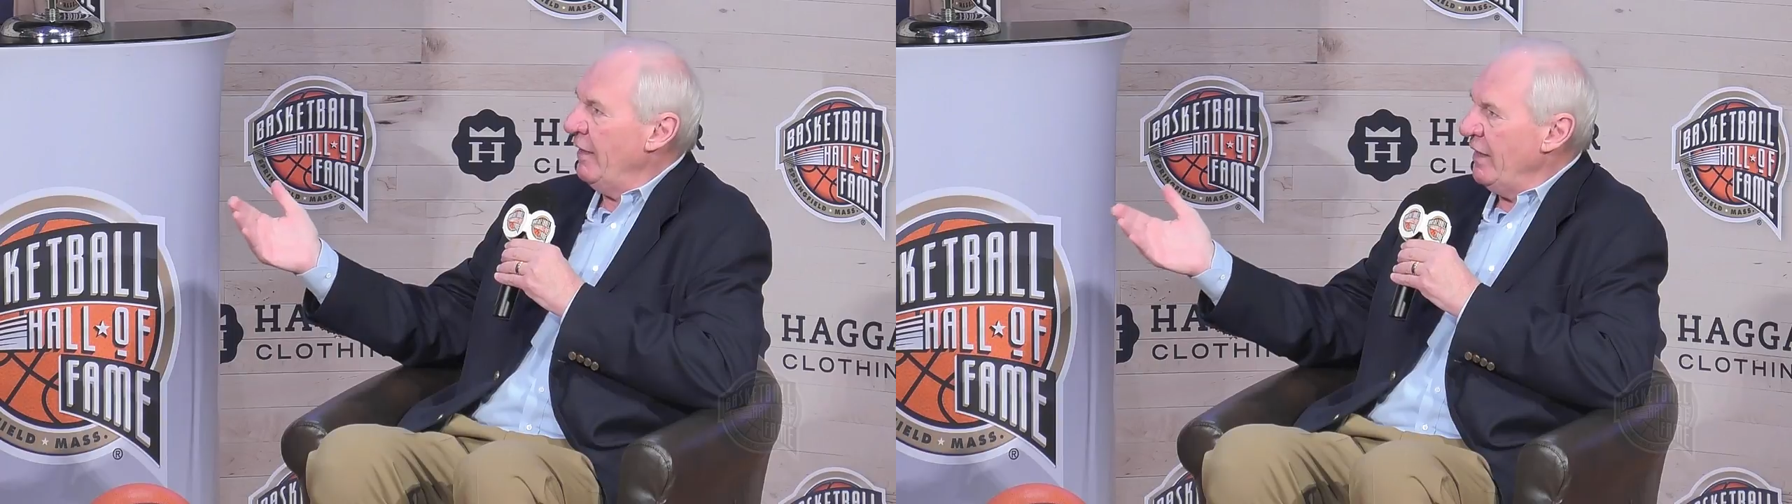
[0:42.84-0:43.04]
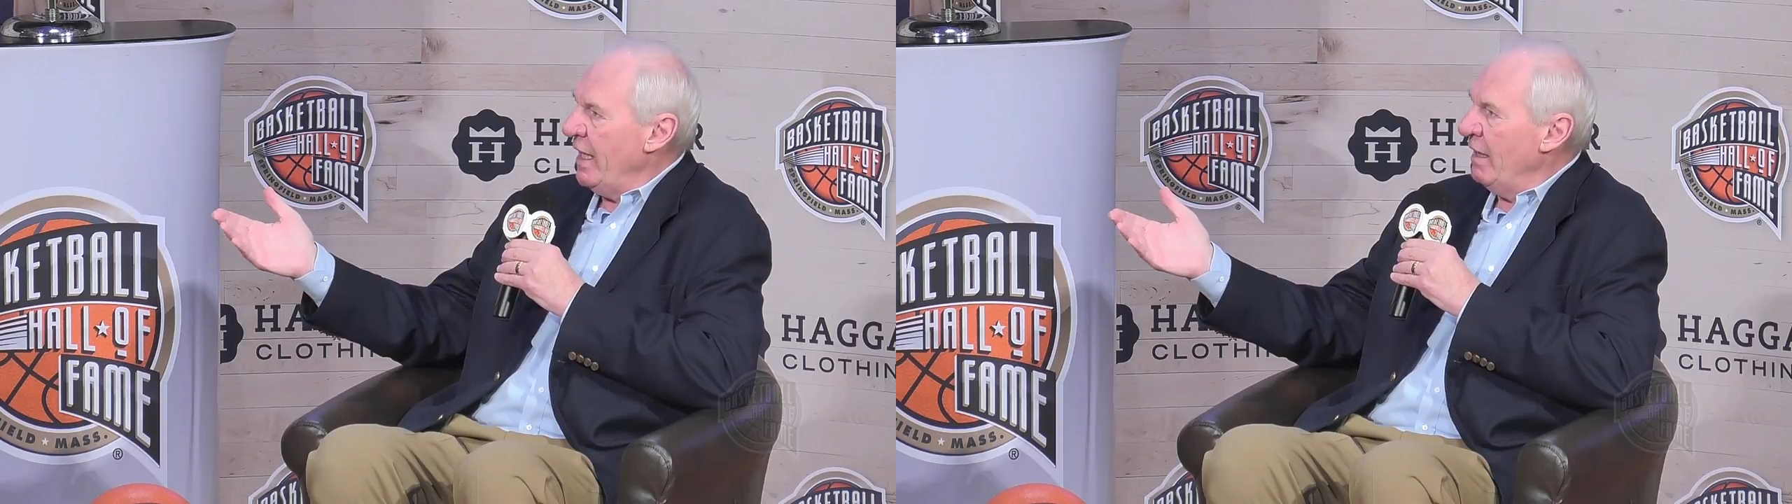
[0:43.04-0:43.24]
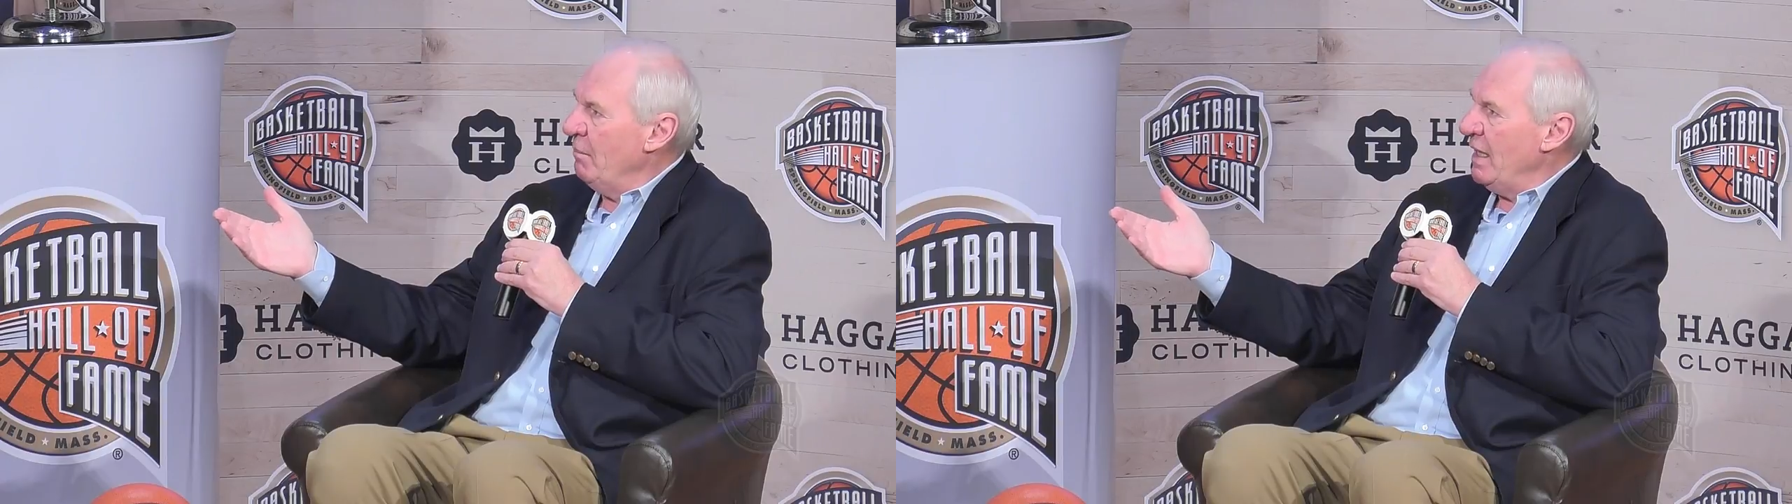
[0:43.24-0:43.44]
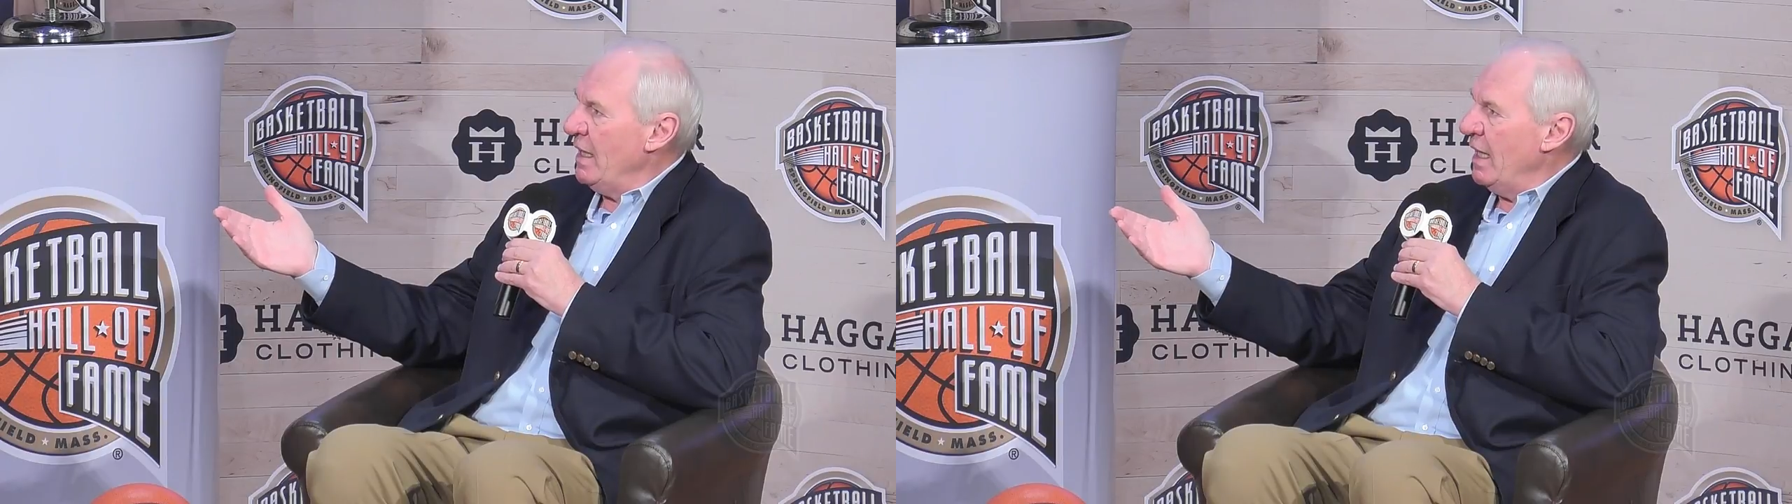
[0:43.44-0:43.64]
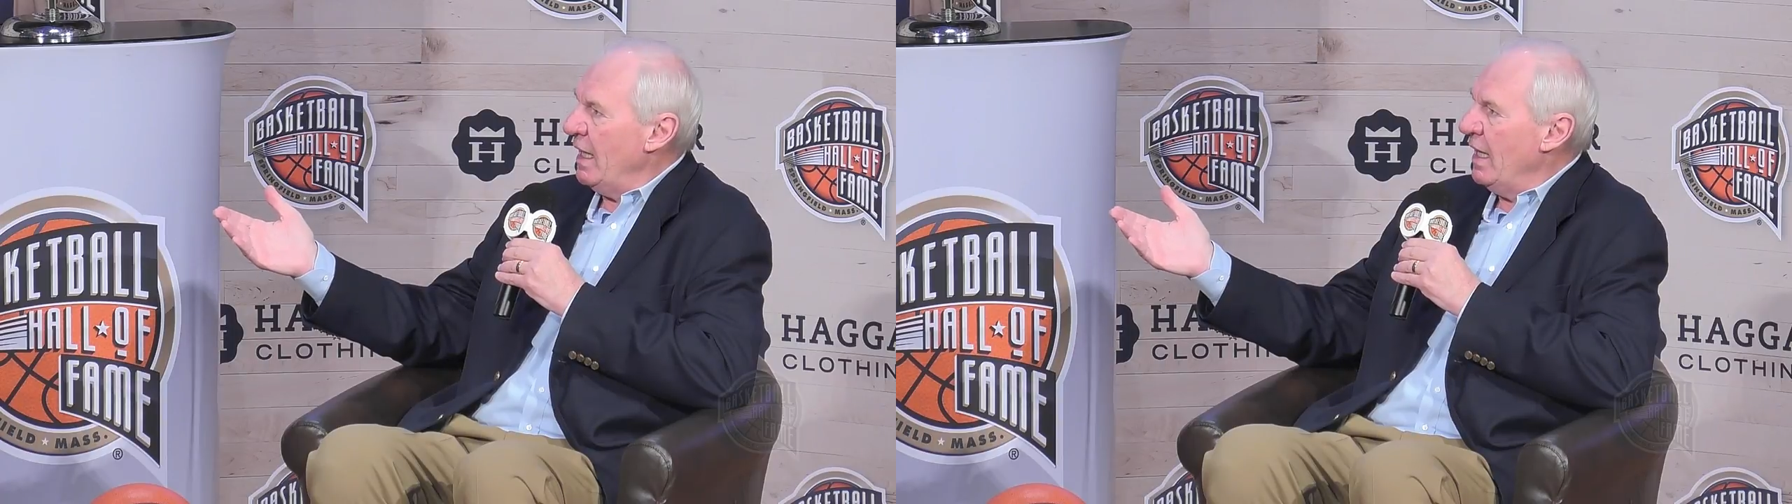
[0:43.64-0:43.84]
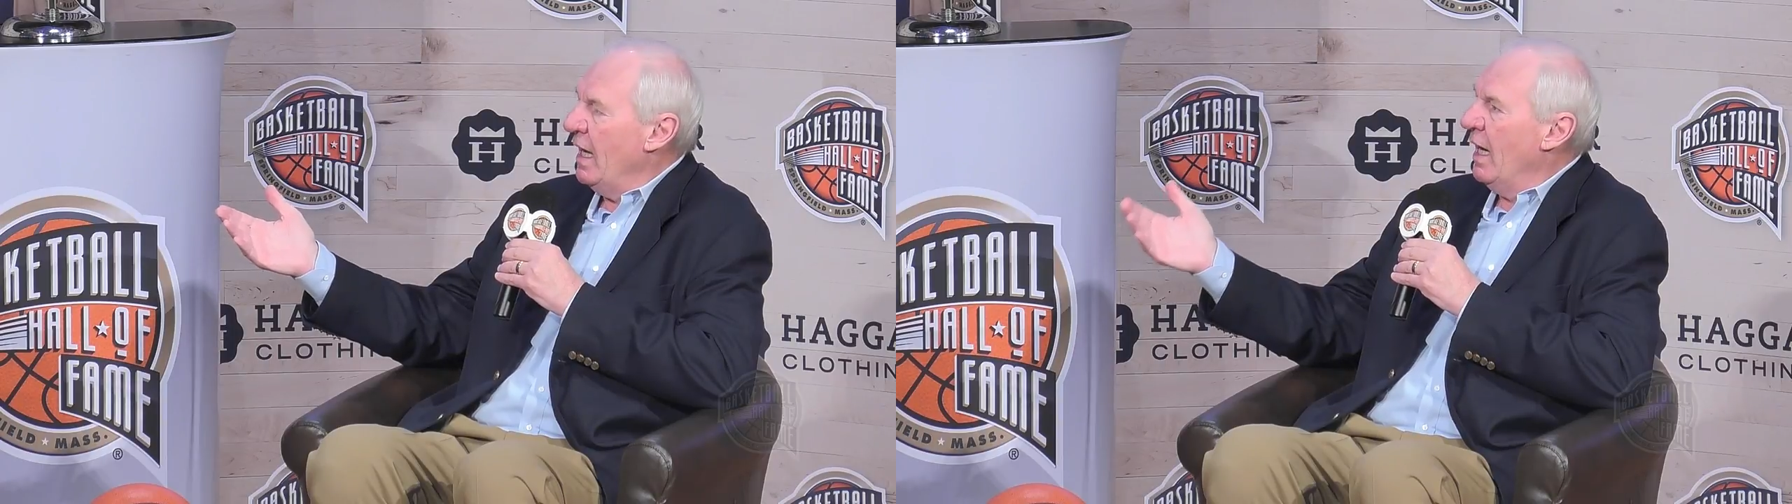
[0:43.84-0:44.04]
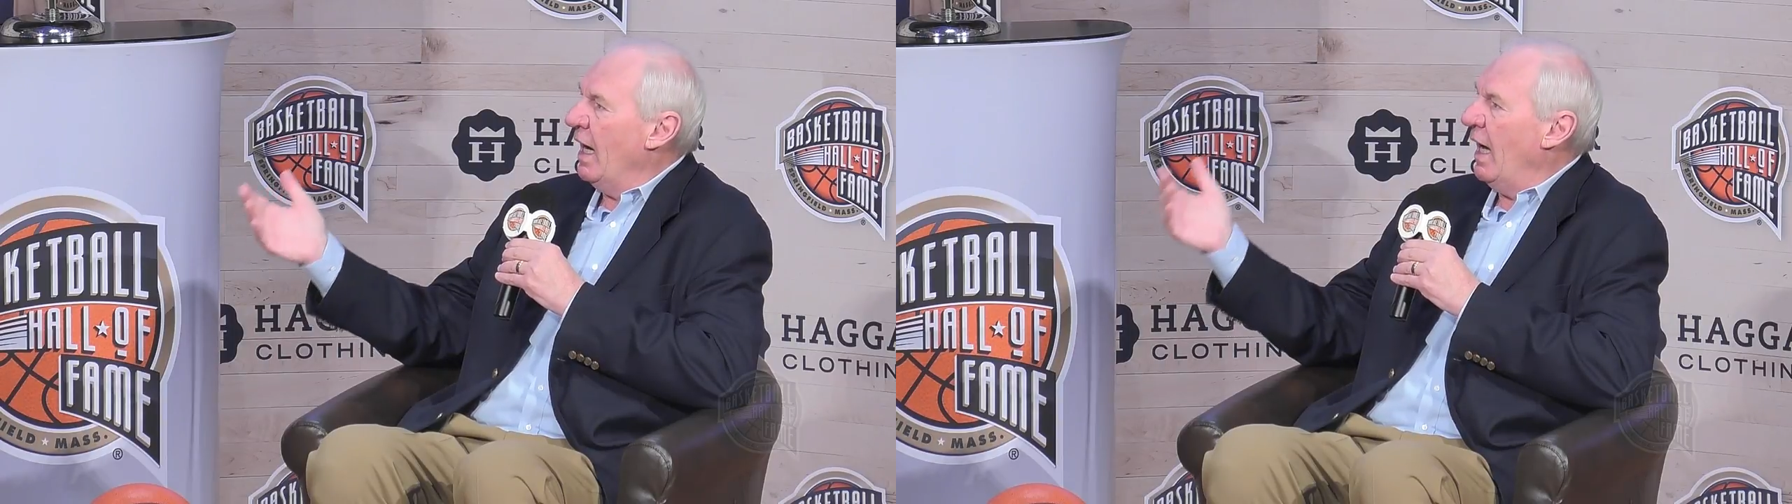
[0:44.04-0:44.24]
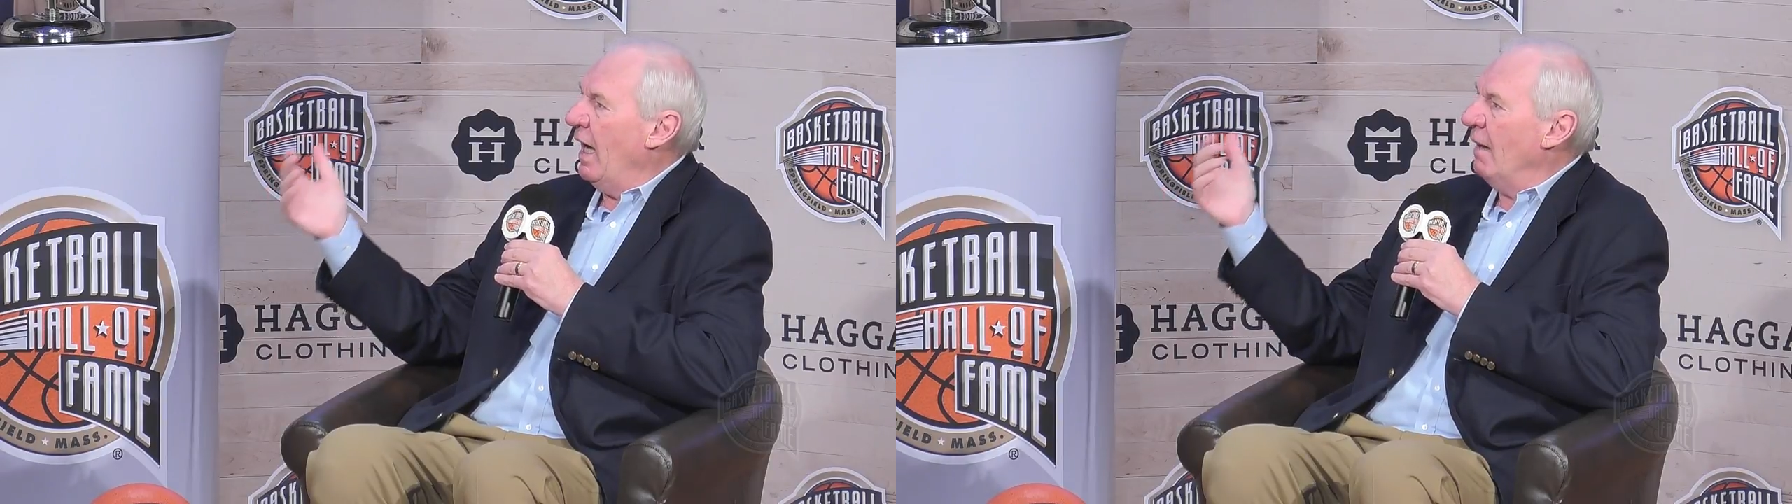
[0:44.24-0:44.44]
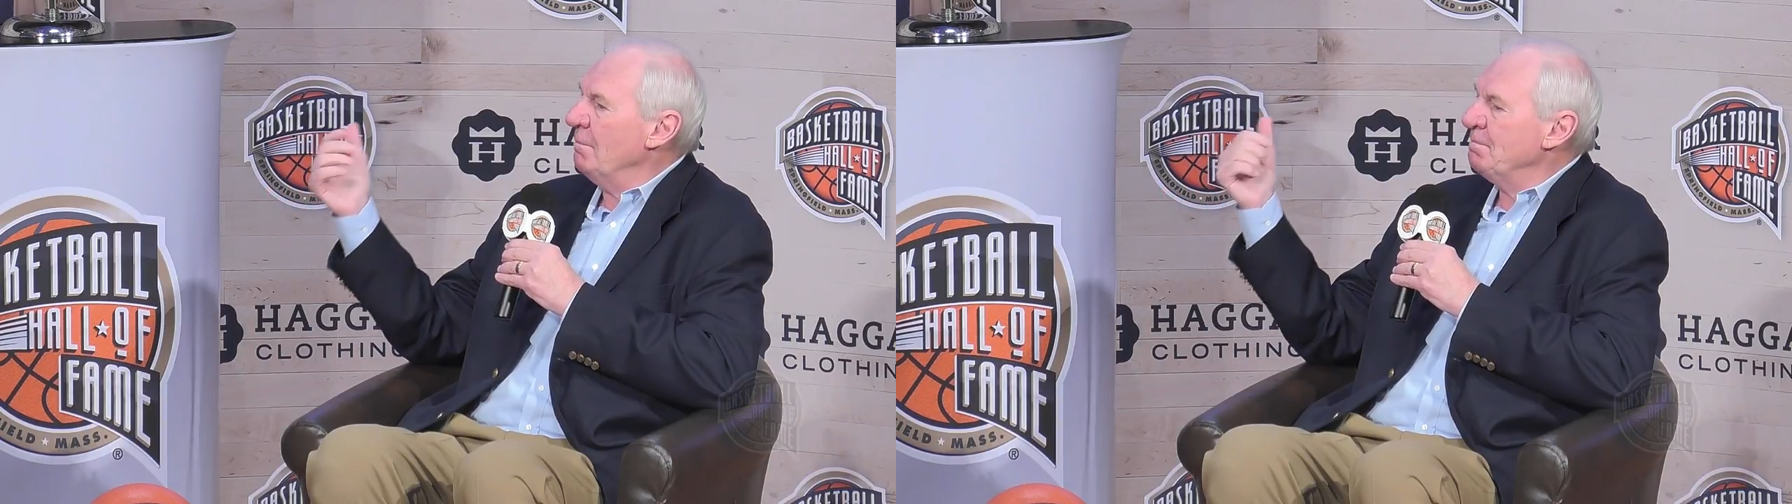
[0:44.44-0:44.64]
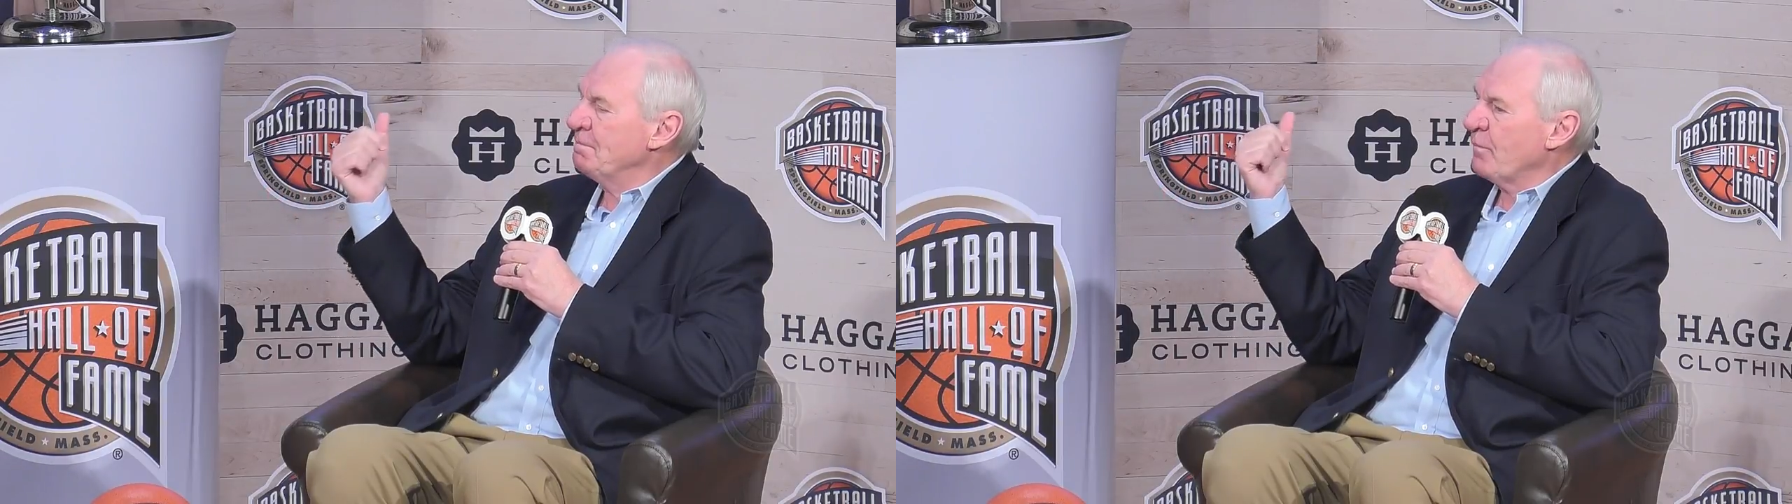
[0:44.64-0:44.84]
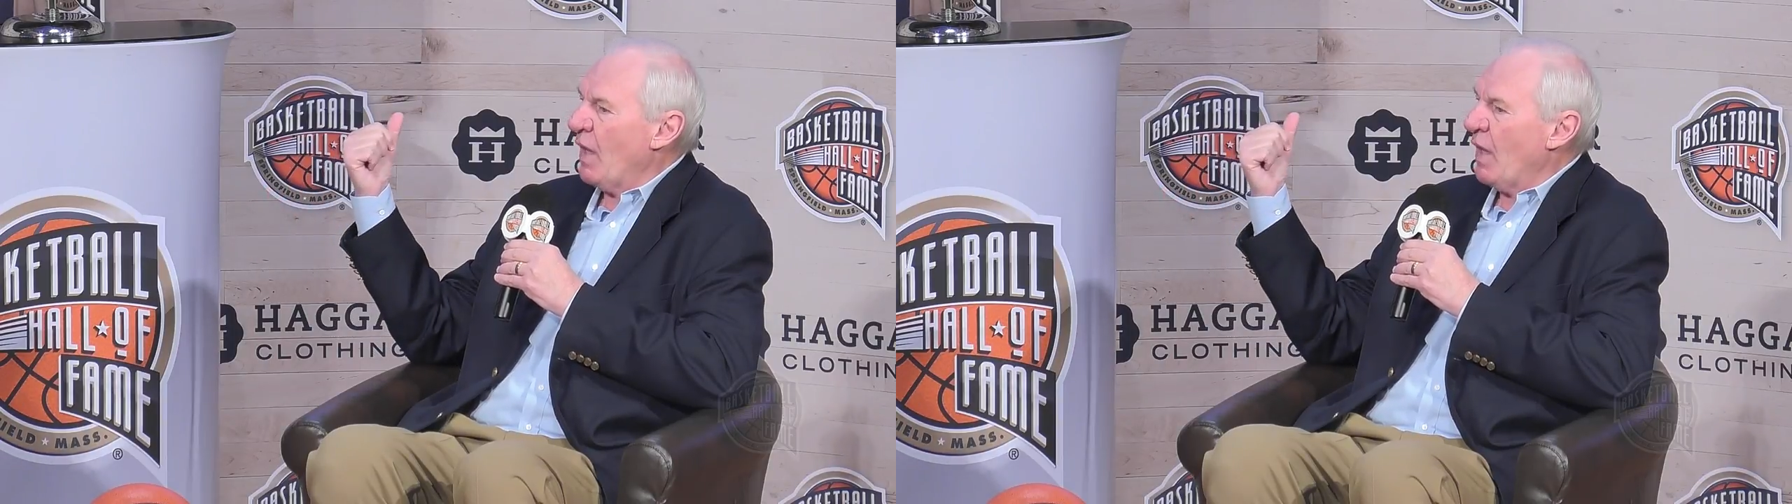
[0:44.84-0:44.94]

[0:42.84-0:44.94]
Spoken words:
the NBA.